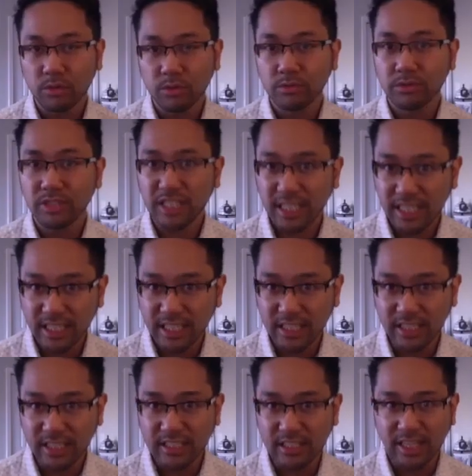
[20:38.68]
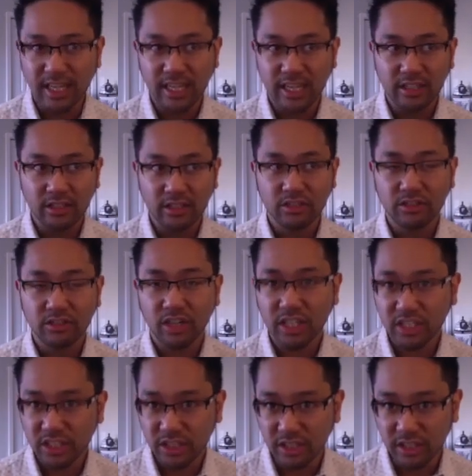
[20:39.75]
routines and the
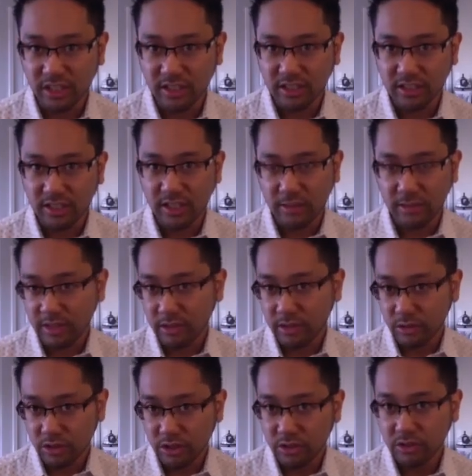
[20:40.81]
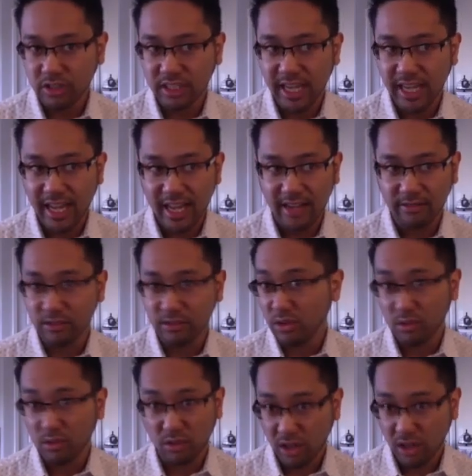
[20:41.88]
structures that we usually have
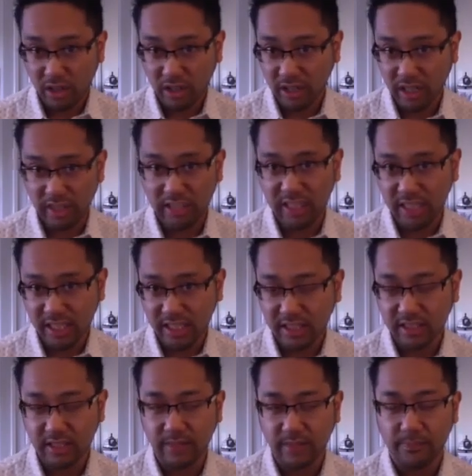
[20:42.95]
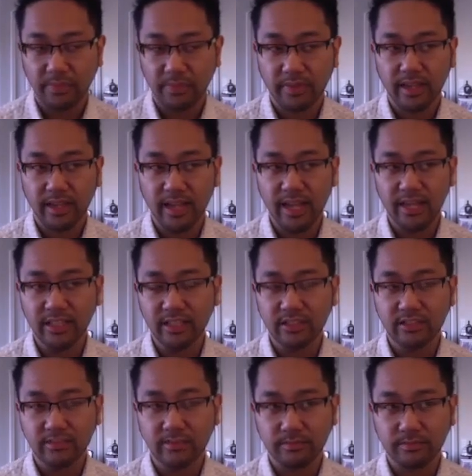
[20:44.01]
no longer exist. And
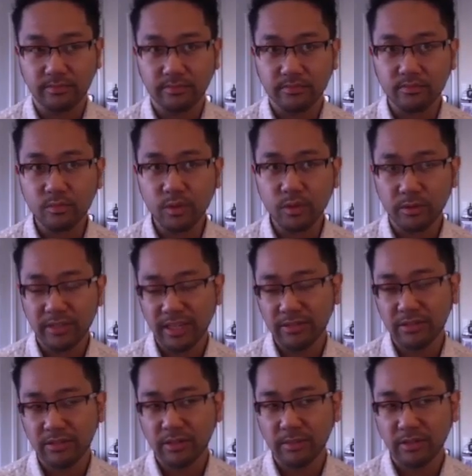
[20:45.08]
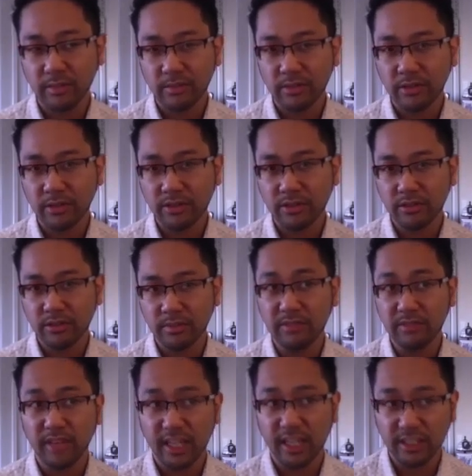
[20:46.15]
we have to remember to be
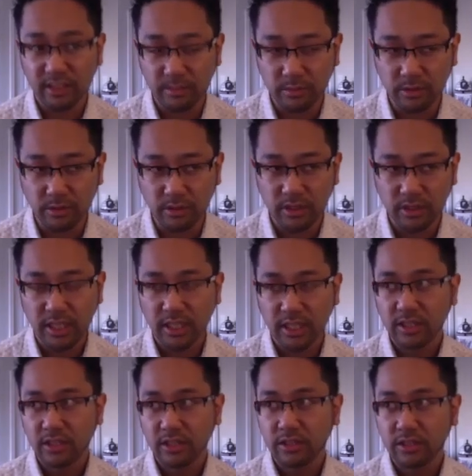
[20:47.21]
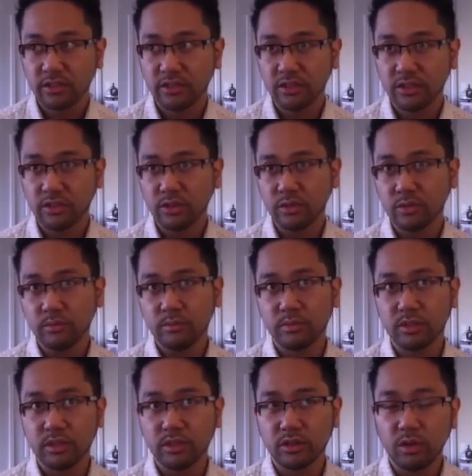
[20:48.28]
flexible, to
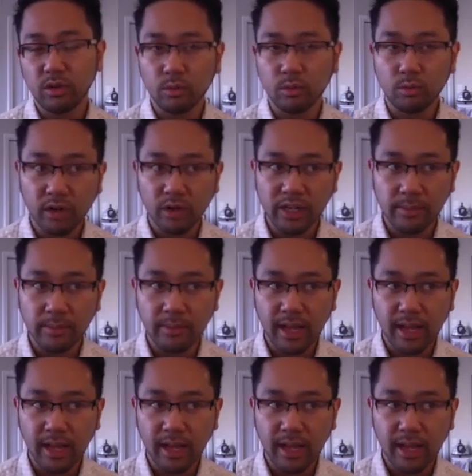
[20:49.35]
don't worry